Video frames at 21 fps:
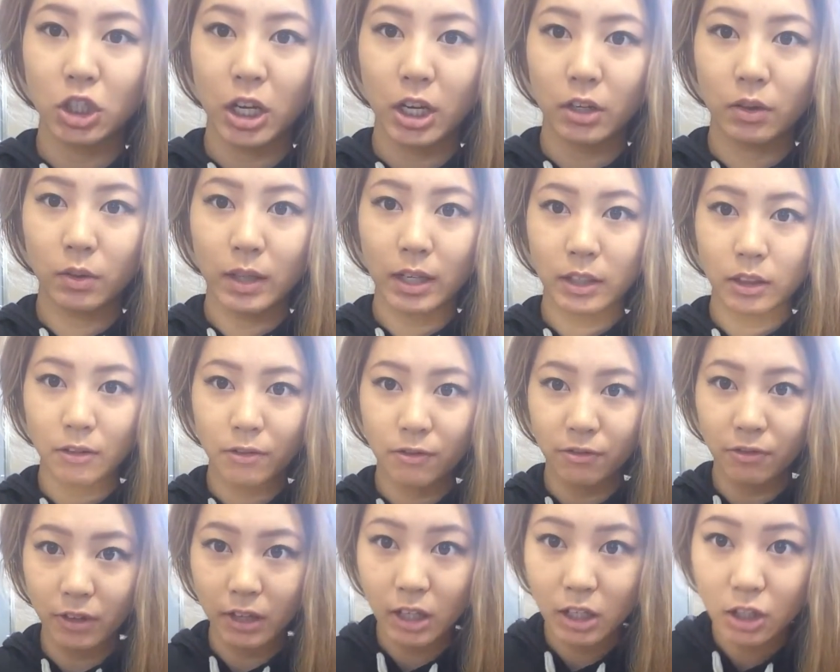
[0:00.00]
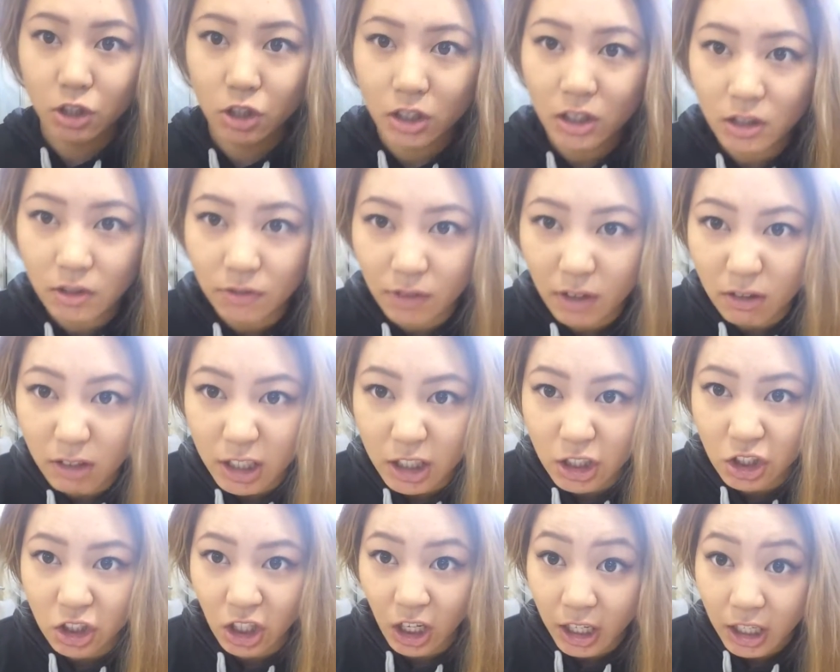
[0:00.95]
I don't like the finish. It's very
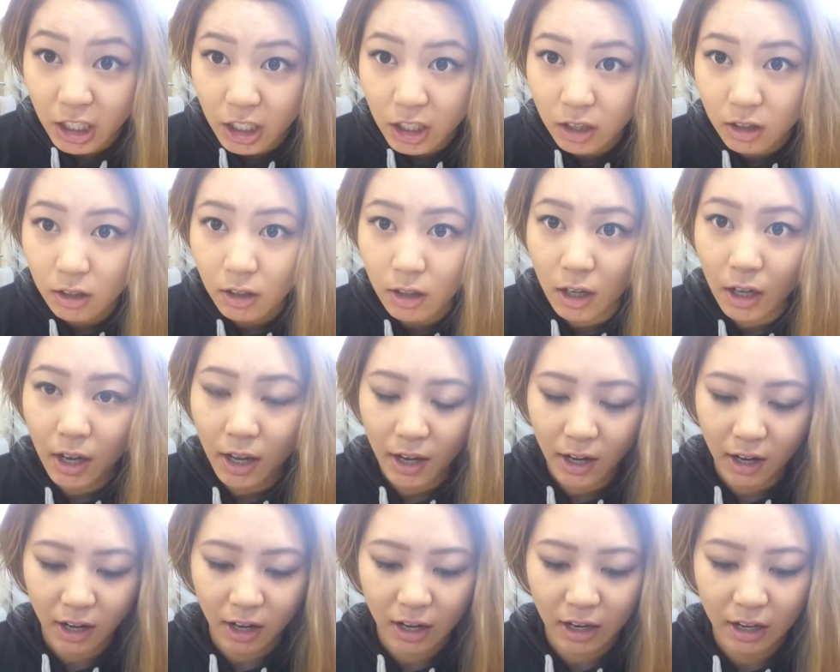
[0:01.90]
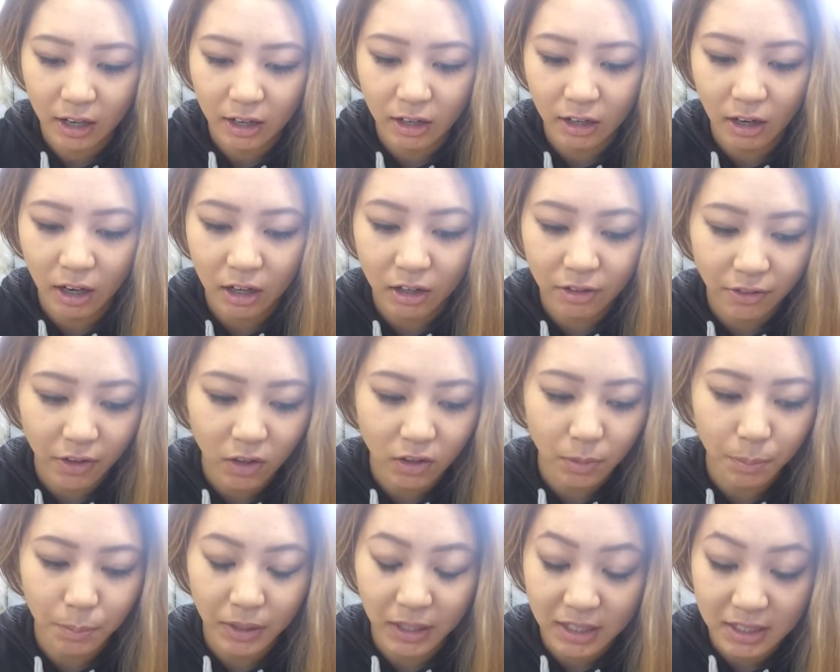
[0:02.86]
shiny, and out of all the
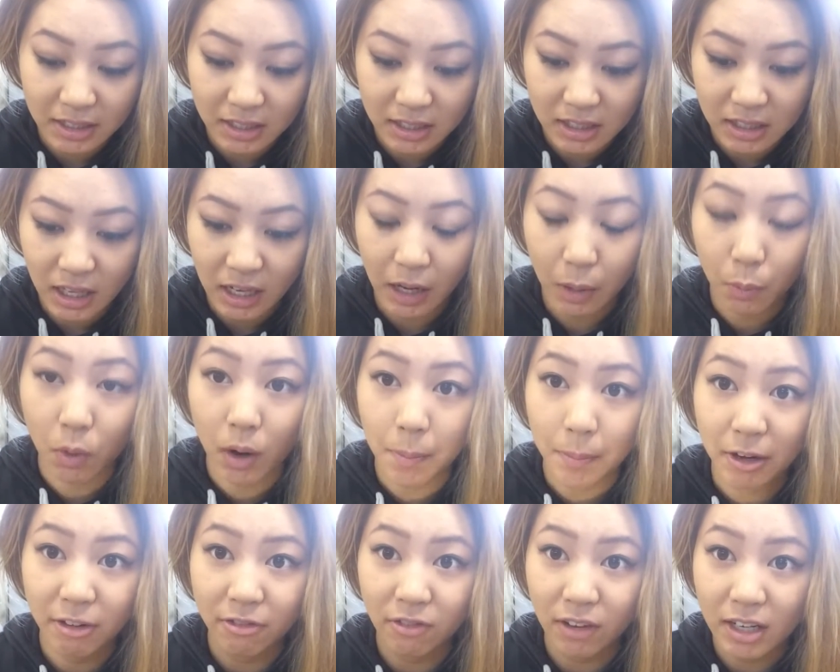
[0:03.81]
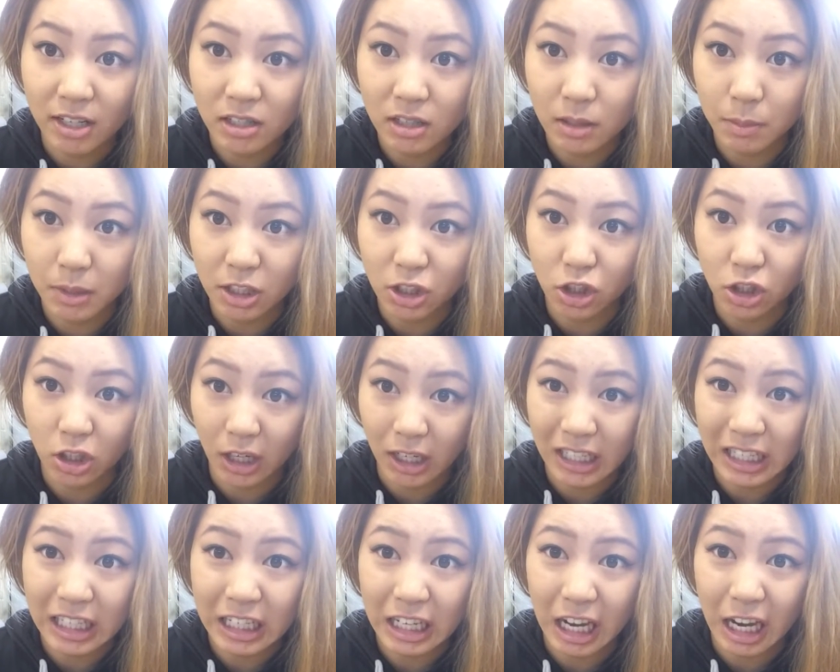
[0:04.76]
places that I want my face to be
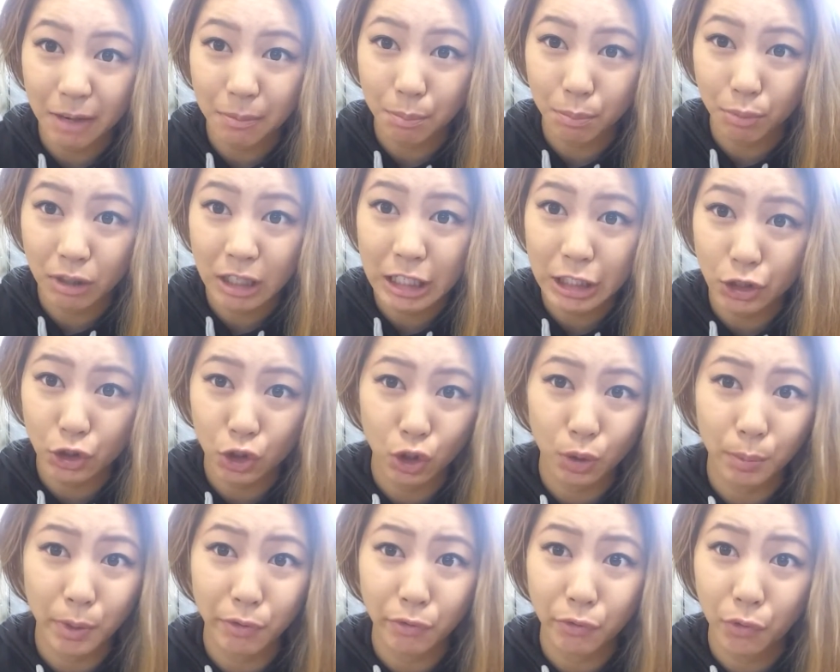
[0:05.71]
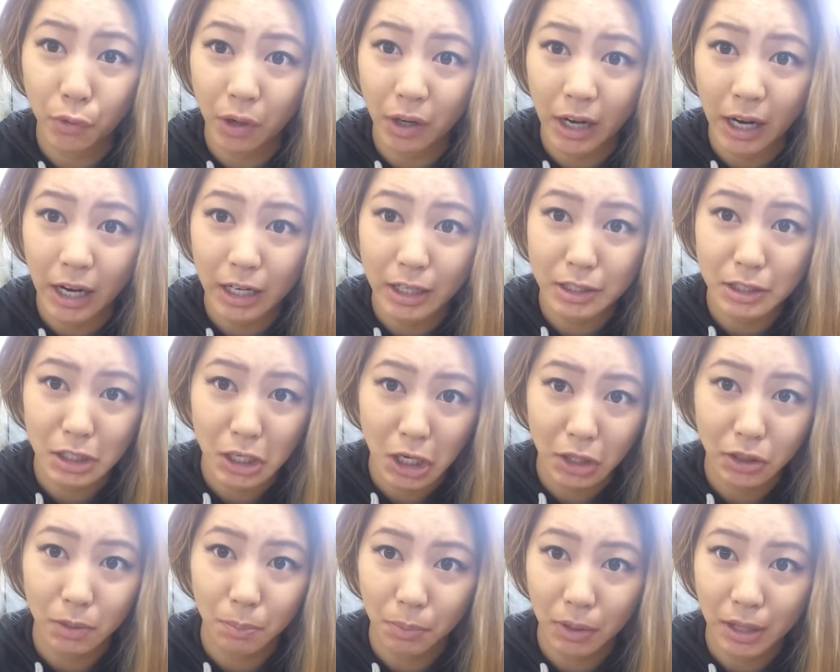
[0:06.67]
shiny, I'm pretty sure my forehead is
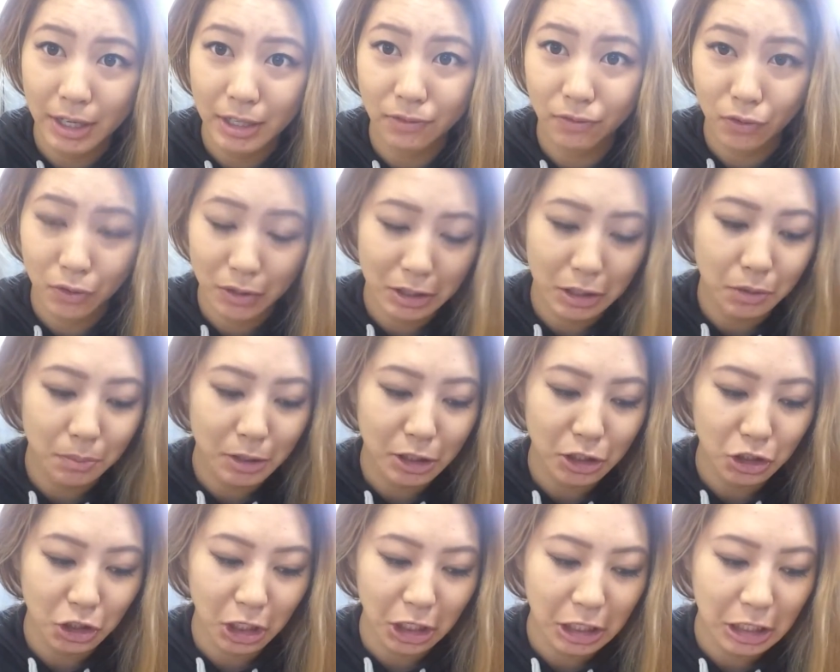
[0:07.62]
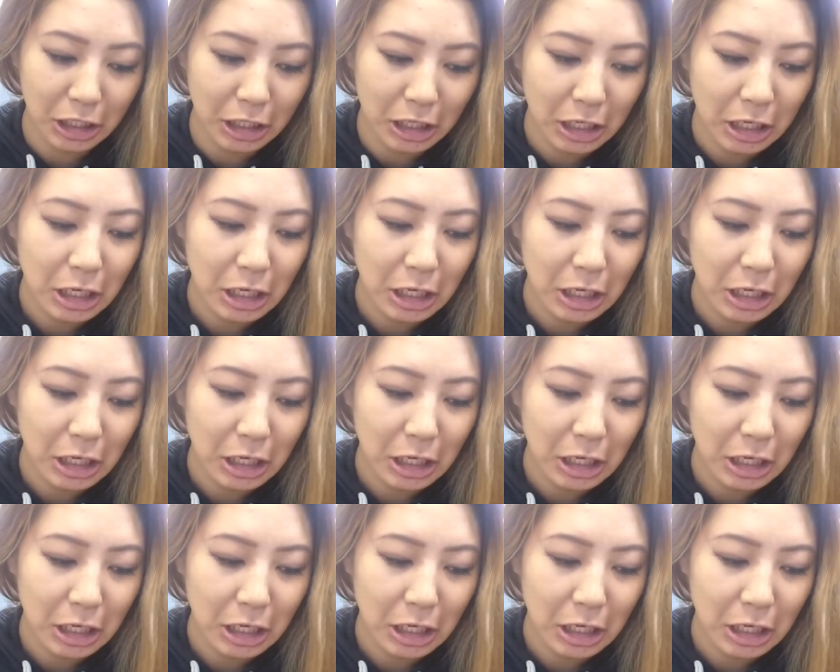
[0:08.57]
not the place for it to be shiny.